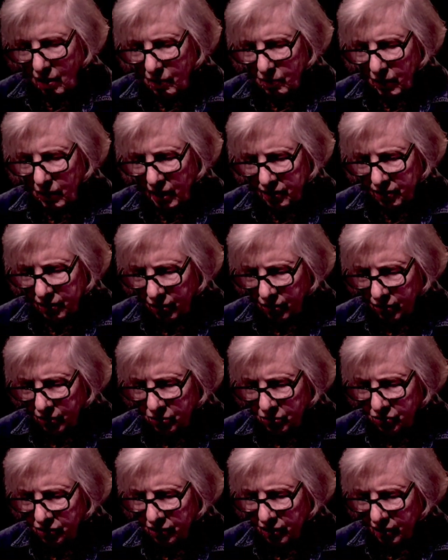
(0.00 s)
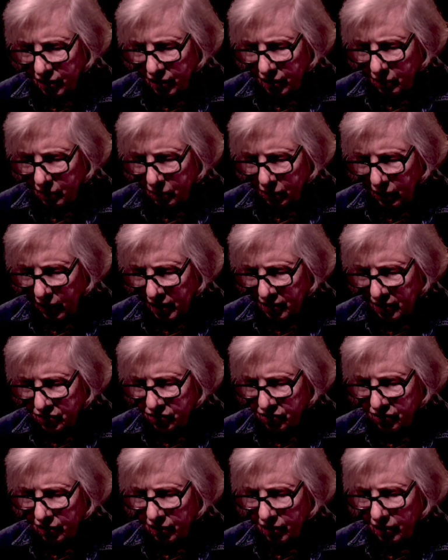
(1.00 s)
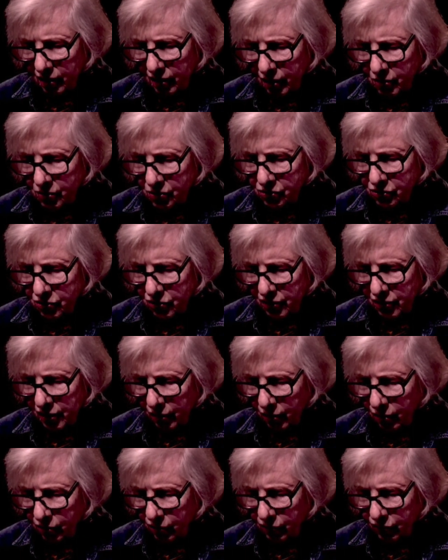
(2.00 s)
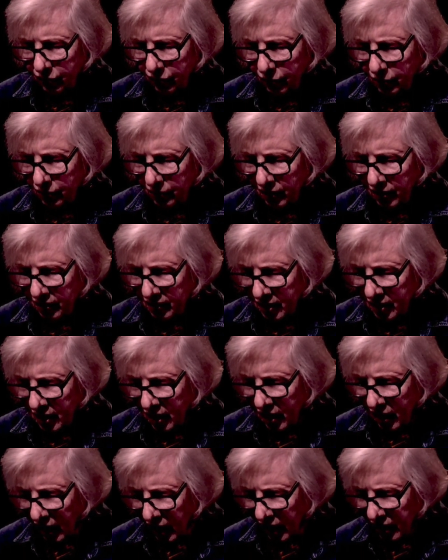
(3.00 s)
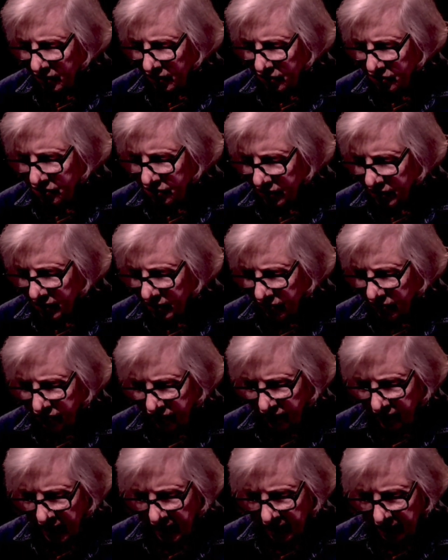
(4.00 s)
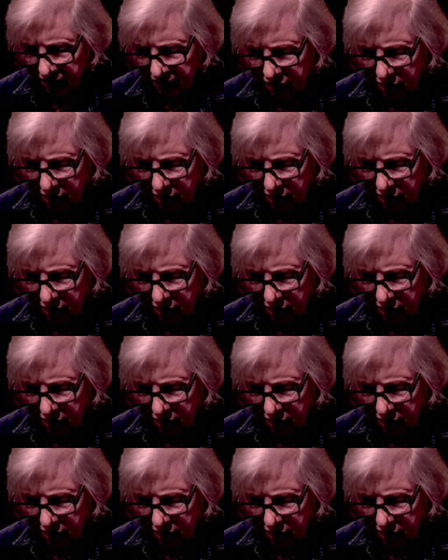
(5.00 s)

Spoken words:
My nose pressed close to the oak floor. I could see a flattened